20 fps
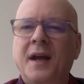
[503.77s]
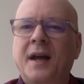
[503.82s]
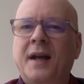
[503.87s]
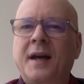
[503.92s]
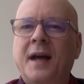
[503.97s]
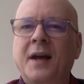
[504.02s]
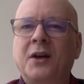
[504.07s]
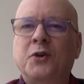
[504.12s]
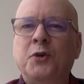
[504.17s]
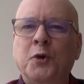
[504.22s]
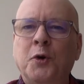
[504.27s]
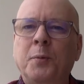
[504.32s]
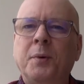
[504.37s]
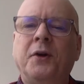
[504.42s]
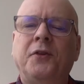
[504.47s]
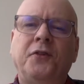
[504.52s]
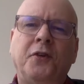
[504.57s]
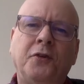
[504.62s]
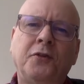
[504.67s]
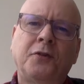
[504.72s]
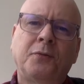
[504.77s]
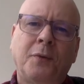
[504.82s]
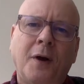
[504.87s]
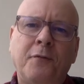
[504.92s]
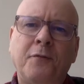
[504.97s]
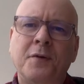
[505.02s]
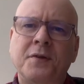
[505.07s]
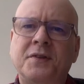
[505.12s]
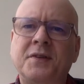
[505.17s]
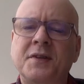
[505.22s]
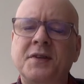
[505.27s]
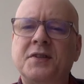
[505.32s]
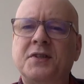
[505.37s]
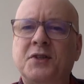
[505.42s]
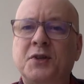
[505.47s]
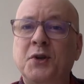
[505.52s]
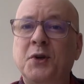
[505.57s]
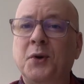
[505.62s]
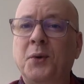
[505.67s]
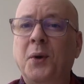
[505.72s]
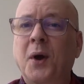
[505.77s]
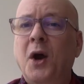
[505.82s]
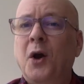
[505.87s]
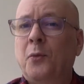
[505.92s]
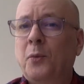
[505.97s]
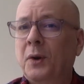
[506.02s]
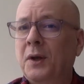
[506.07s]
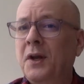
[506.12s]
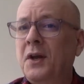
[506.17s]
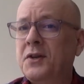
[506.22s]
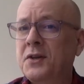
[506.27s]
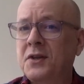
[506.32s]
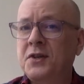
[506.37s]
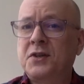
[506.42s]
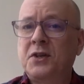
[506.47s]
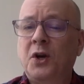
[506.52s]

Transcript: kind of cool because there's references to religions.